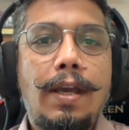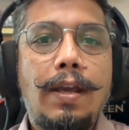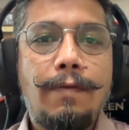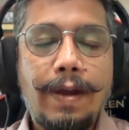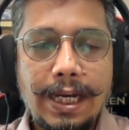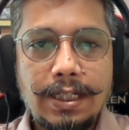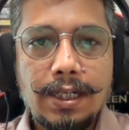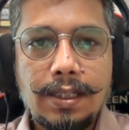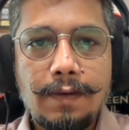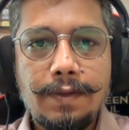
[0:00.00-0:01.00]
In
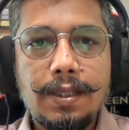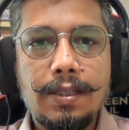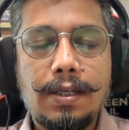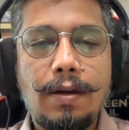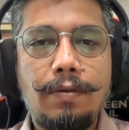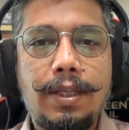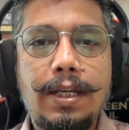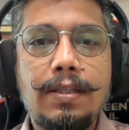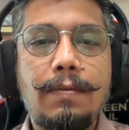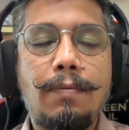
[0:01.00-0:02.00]
Financial Services Cloud,
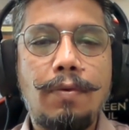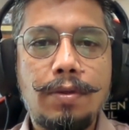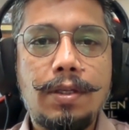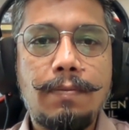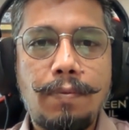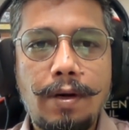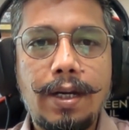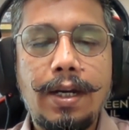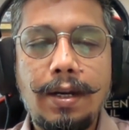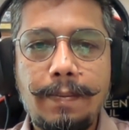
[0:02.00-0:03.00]
there is a most
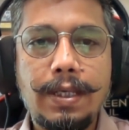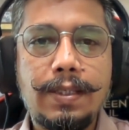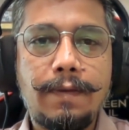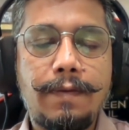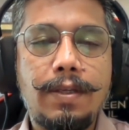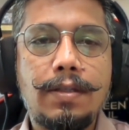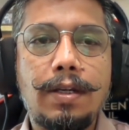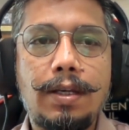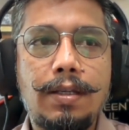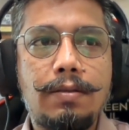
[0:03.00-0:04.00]
important and a basic
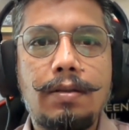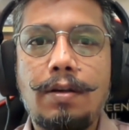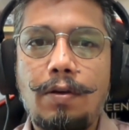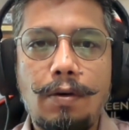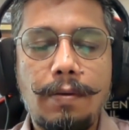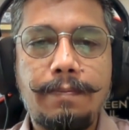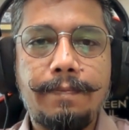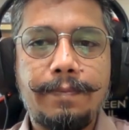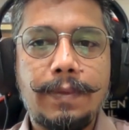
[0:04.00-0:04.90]
feature is Rollup.